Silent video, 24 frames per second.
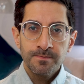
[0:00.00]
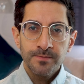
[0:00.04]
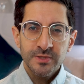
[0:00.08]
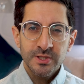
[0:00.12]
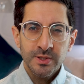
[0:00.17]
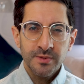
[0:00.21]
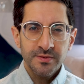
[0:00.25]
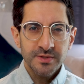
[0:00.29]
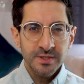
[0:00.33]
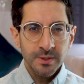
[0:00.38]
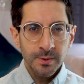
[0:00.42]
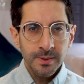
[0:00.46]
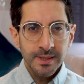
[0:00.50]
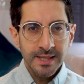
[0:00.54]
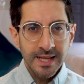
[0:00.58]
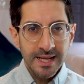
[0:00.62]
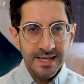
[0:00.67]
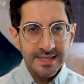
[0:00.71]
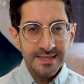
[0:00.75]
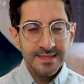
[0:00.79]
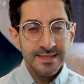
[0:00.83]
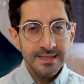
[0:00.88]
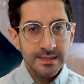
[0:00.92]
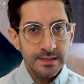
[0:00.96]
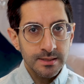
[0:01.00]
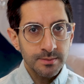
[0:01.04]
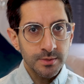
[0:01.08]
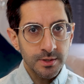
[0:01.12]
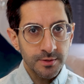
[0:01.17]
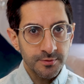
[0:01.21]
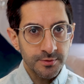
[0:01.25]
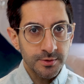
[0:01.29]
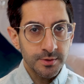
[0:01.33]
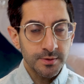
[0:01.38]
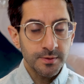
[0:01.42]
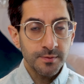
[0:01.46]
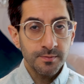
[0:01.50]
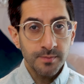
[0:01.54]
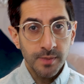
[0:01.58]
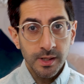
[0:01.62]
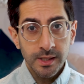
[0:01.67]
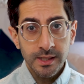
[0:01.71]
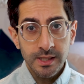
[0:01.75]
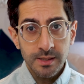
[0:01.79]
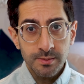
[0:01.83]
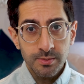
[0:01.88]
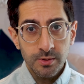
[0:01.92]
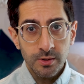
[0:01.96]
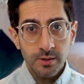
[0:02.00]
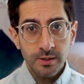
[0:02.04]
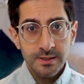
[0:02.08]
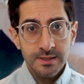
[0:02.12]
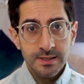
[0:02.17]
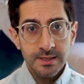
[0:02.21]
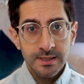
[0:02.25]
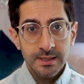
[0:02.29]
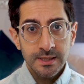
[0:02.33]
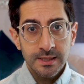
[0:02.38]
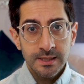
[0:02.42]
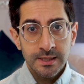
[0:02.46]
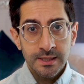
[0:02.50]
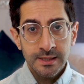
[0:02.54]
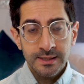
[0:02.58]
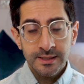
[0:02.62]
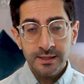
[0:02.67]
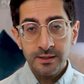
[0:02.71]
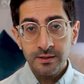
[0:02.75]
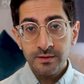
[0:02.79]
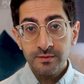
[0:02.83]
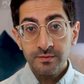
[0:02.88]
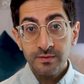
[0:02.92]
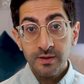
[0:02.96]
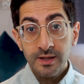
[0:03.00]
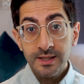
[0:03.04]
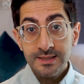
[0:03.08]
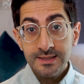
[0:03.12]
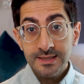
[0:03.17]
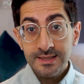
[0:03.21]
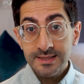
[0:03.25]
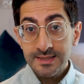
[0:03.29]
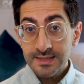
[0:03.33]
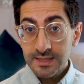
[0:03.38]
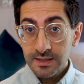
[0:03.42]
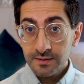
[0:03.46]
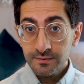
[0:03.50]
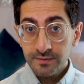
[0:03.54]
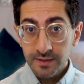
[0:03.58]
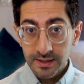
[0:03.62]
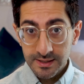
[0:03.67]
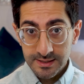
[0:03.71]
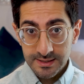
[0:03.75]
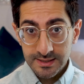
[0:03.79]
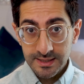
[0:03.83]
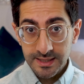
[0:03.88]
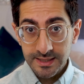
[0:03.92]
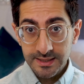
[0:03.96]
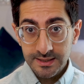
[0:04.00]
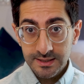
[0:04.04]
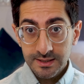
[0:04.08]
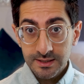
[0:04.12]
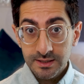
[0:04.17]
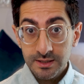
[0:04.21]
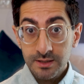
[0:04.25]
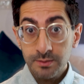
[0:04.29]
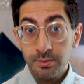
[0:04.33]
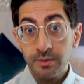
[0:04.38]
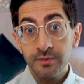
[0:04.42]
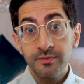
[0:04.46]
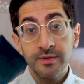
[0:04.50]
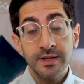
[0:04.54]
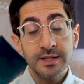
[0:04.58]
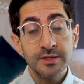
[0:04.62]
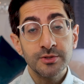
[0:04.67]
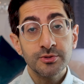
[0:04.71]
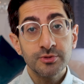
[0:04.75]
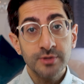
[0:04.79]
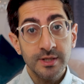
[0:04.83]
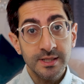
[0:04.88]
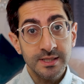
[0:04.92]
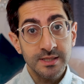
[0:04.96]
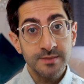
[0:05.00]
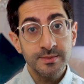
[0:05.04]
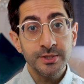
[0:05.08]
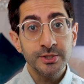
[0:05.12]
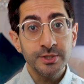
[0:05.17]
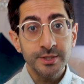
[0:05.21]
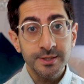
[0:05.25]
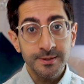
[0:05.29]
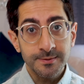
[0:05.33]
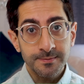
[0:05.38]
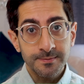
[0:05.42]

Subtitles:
So if someone has the symptoms of monkeypox, they're advised to self-isolate to prevent transmission.